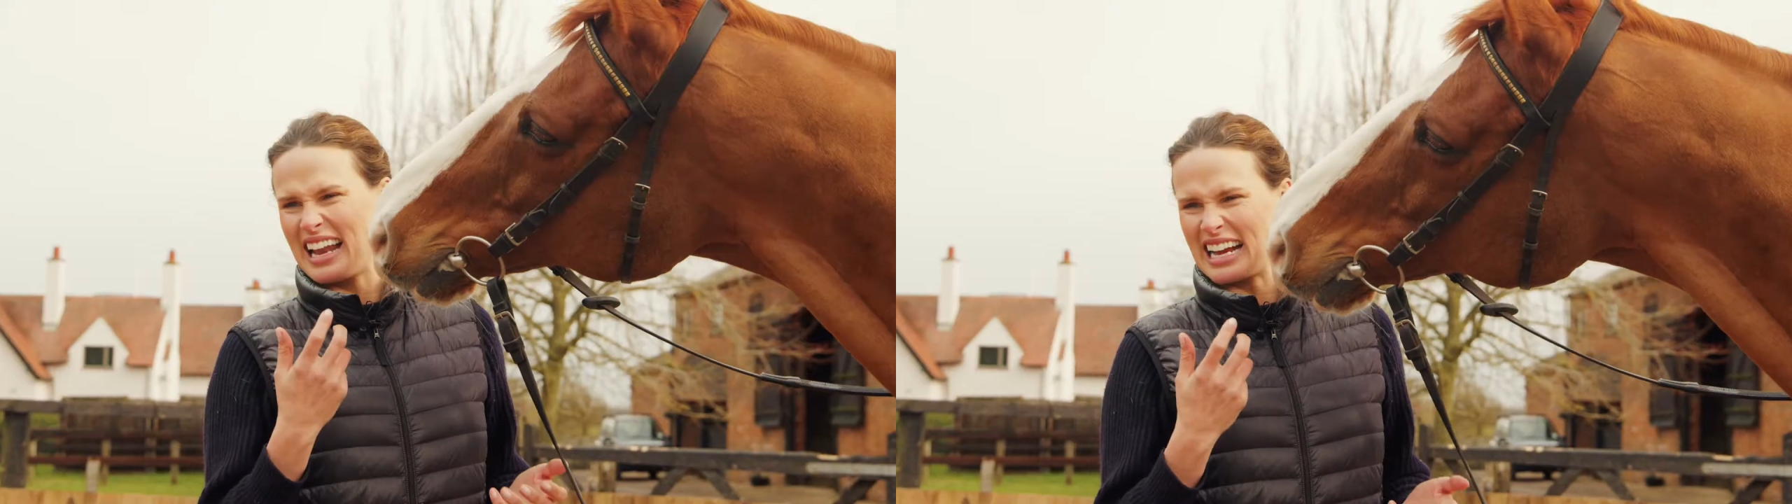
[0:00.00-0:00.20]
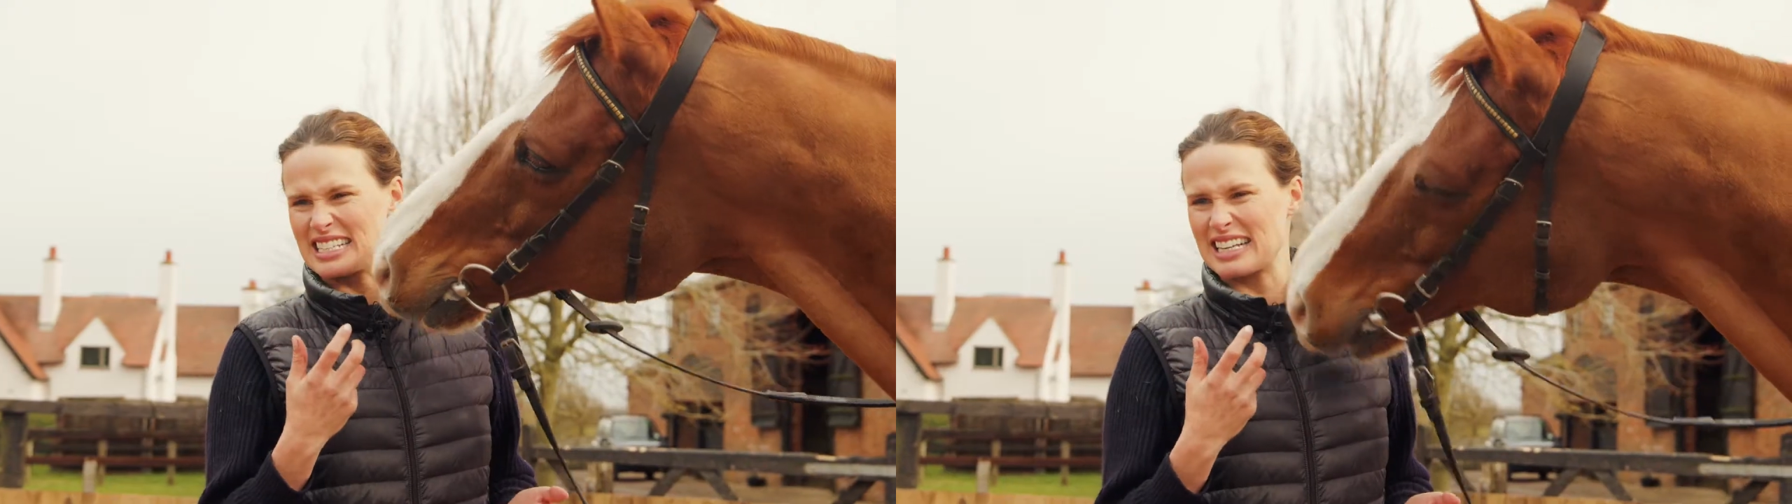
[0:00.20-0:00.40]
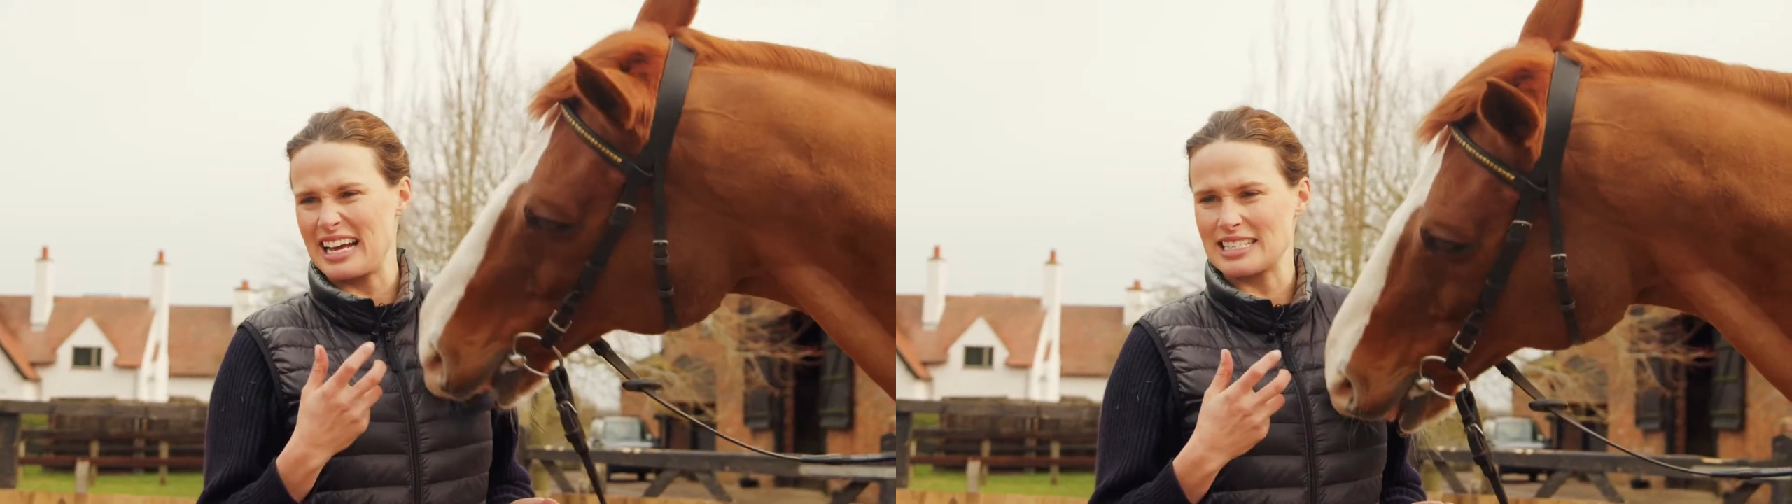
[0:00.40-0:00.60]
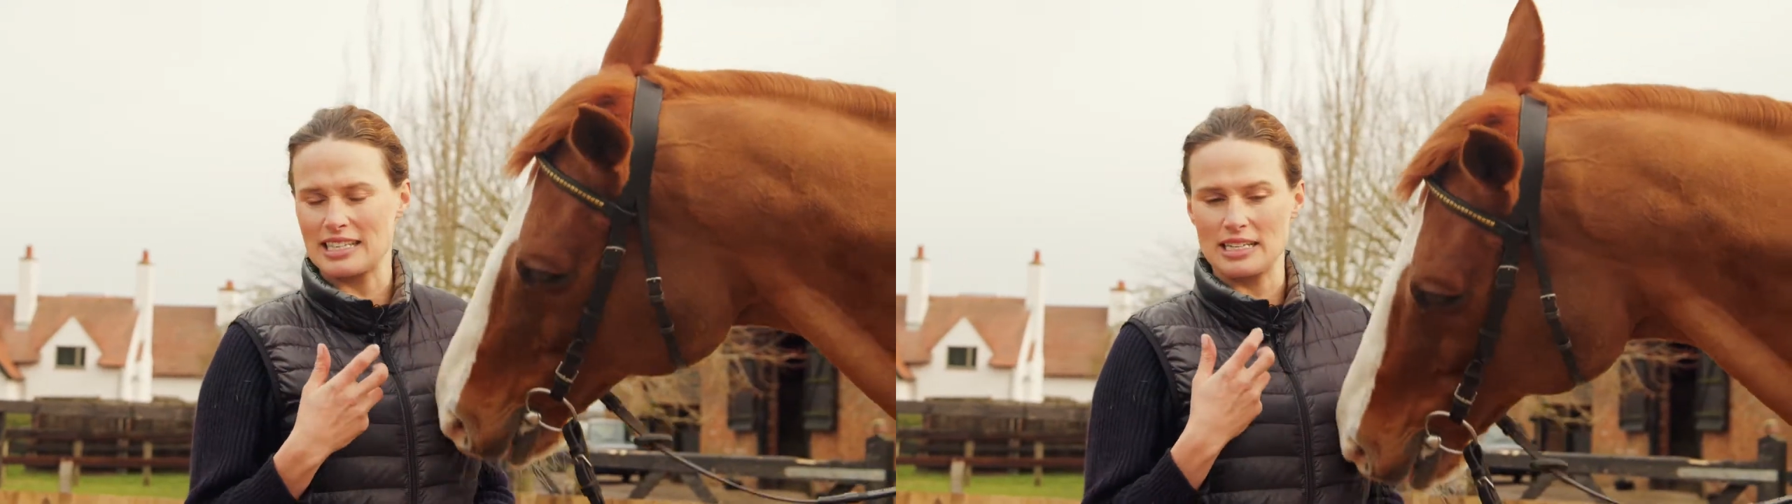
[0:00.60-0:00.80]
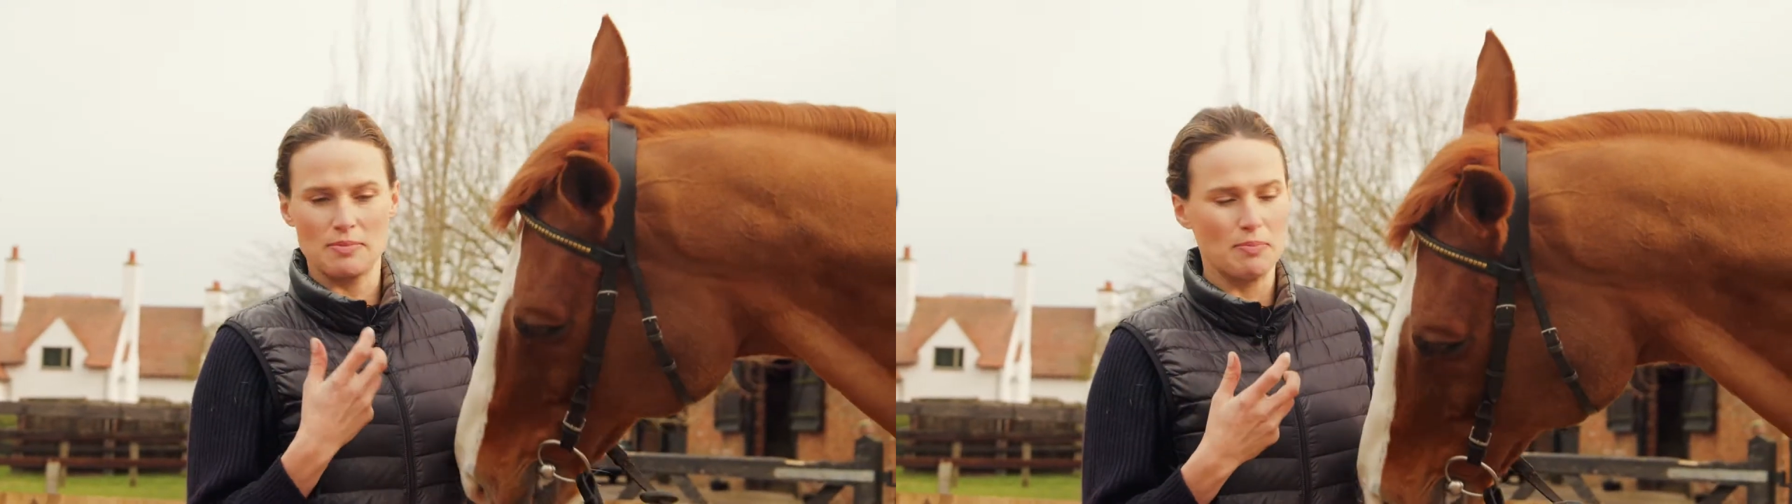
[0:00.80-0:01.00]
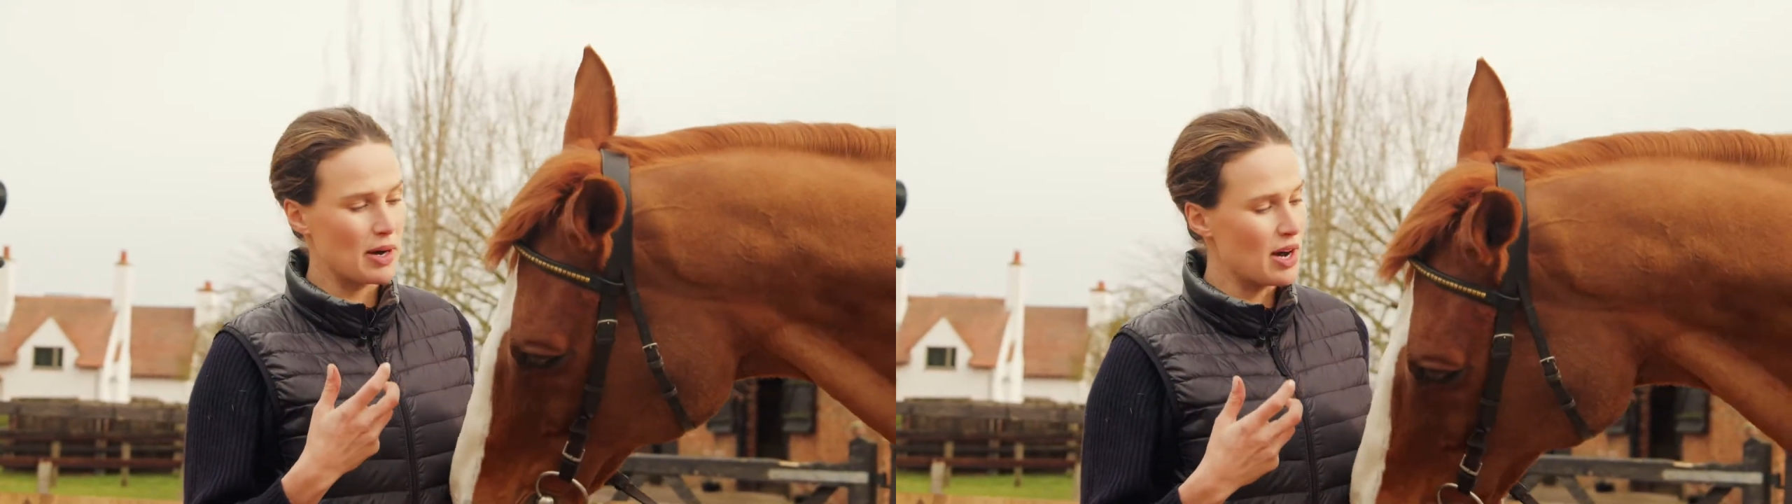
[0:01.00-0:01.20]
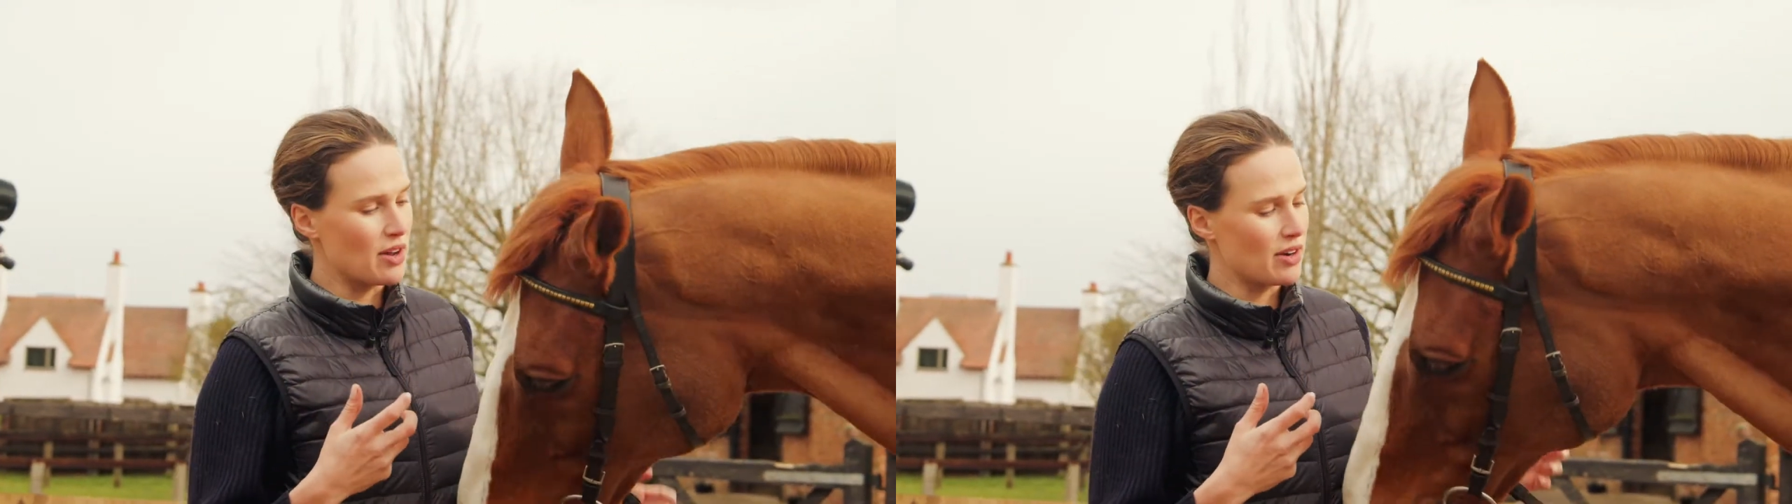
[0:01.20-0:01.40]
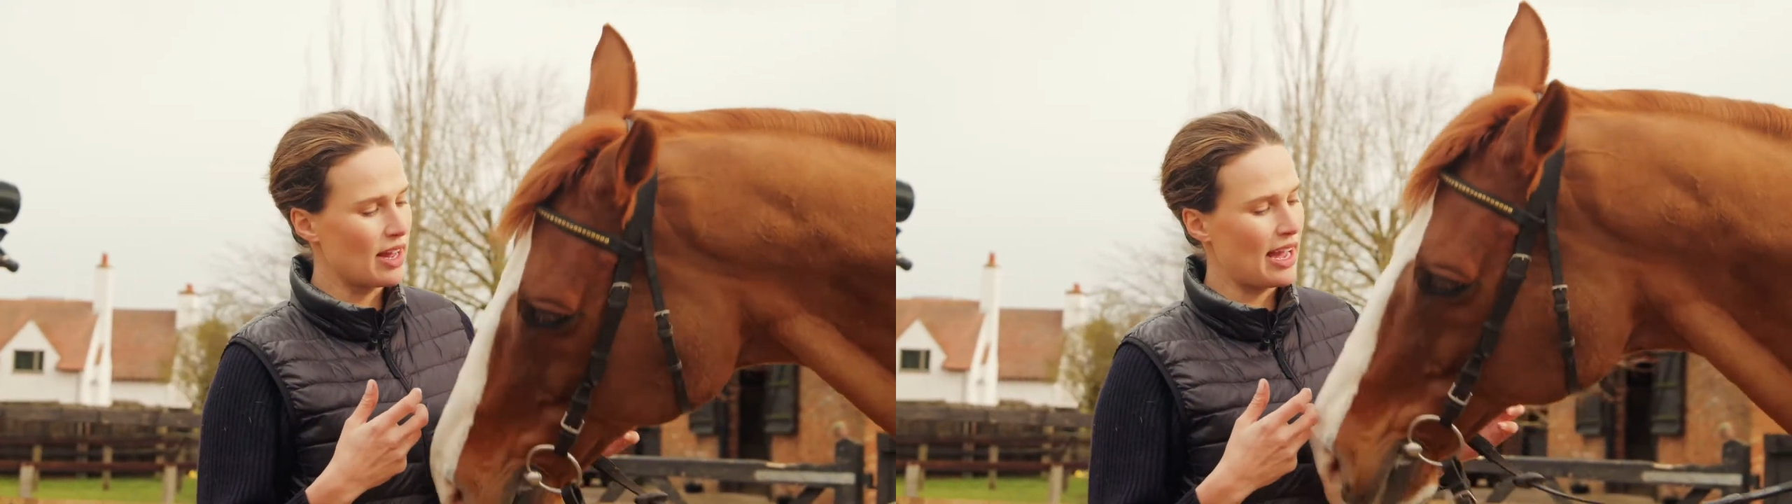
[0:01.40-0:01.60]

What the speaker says: lactic acid burn